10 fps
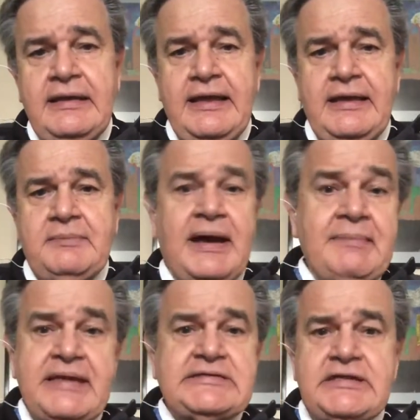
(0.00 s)
And my
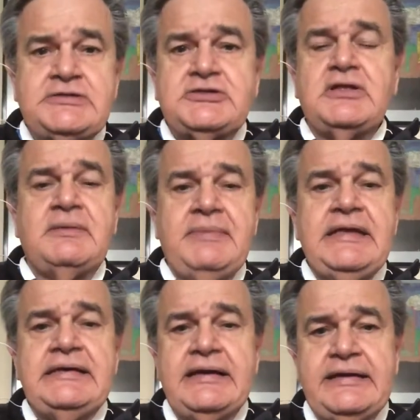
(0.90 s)
message to the
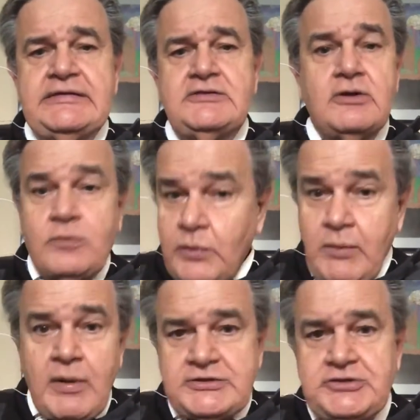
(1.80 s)
media is, look, we
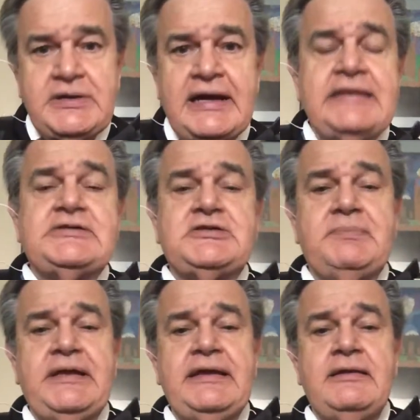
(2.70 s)
want you guys to
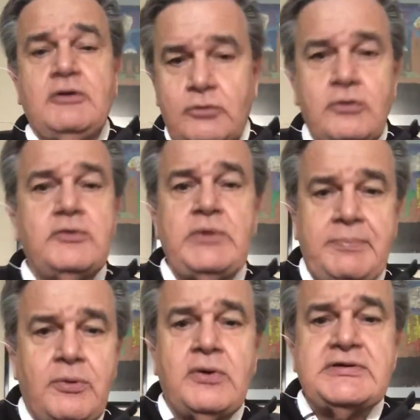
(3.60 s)
be good
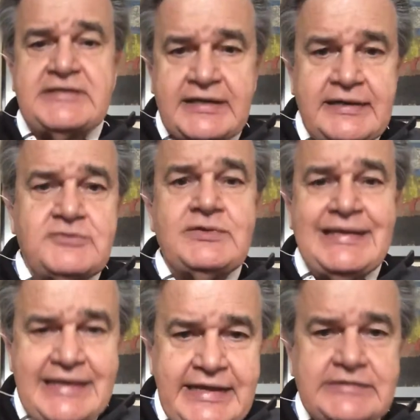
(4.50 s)
reporters. The country
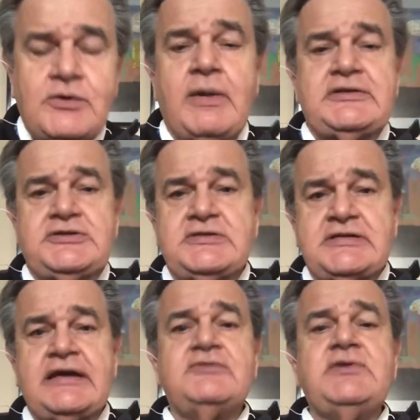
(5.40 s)
needs questions.
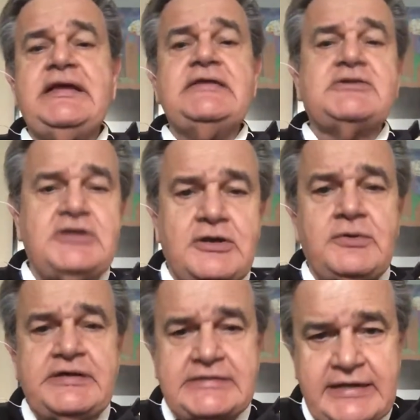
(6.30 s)
The country needs to know
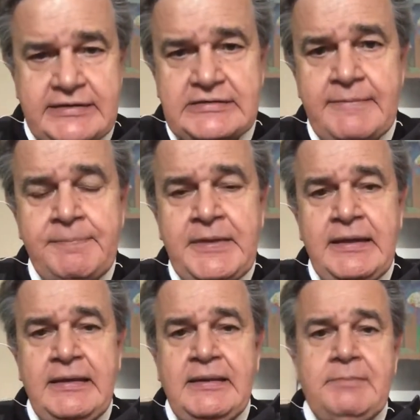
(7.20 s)
these things.
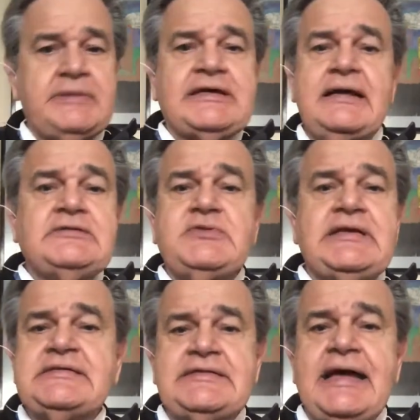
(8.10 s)
But the country
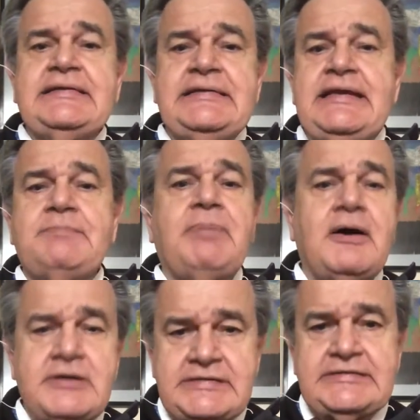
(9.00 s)
does not need
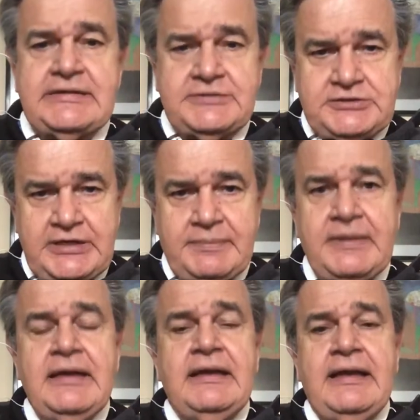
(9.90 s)
partisanship
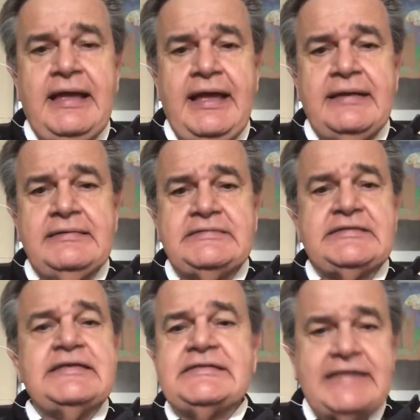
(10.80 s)
and
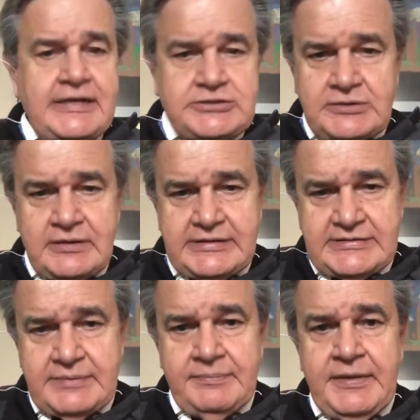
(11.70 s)

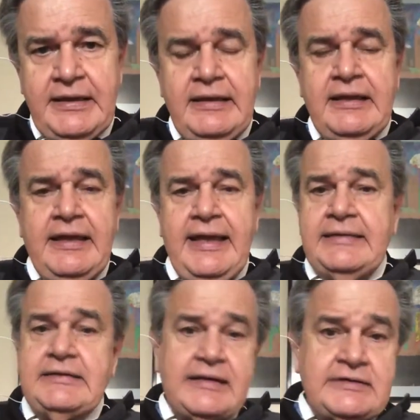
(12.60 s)
sensationalism.
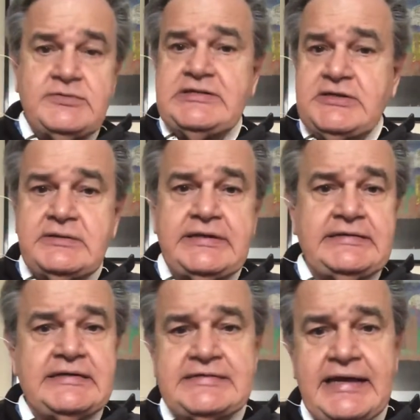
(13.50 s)
And the country certainly
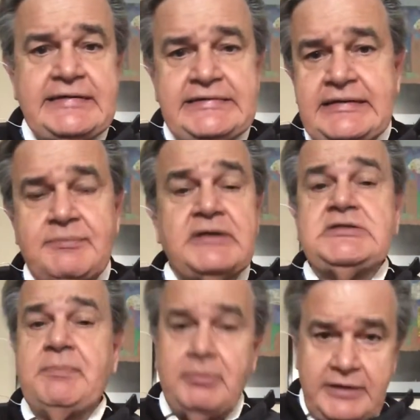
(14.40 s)
does not need a bunch
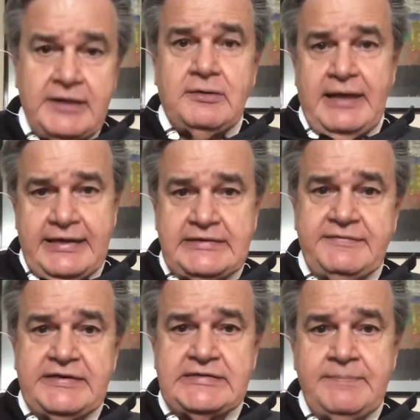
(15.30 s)
of political
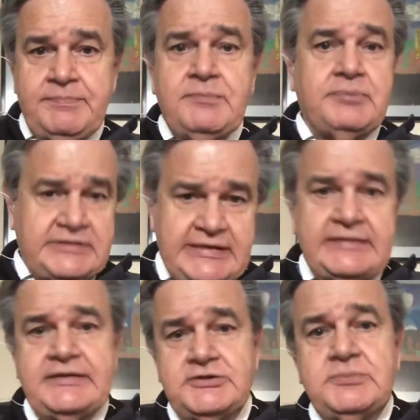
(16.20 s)
activists
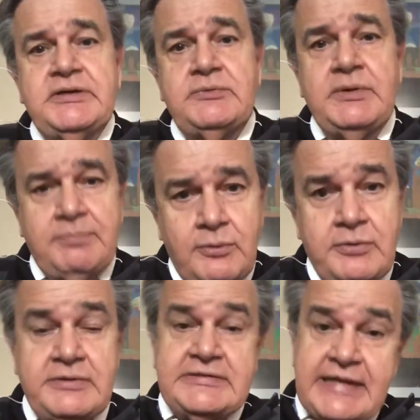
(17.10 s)
pretending to be reporters.